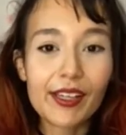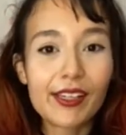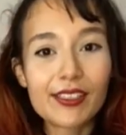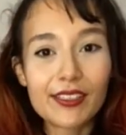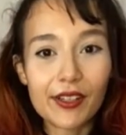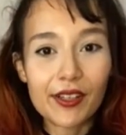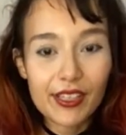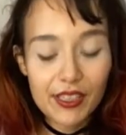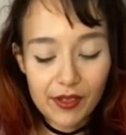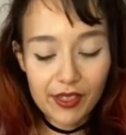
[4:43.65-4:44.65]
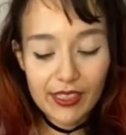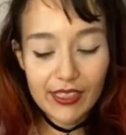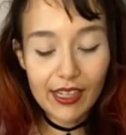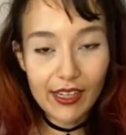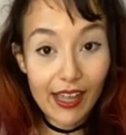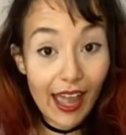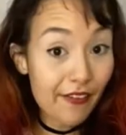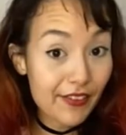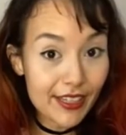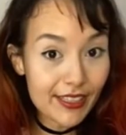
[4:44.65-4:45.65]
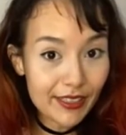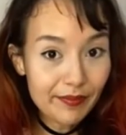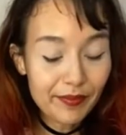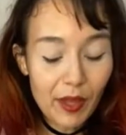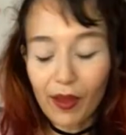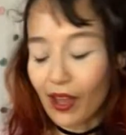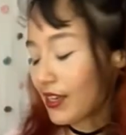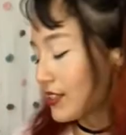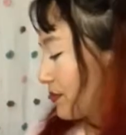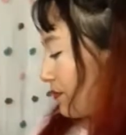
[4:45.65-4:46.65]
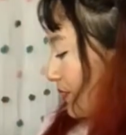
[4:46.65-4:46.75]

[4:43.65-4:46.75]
So this one's a half dozen box, and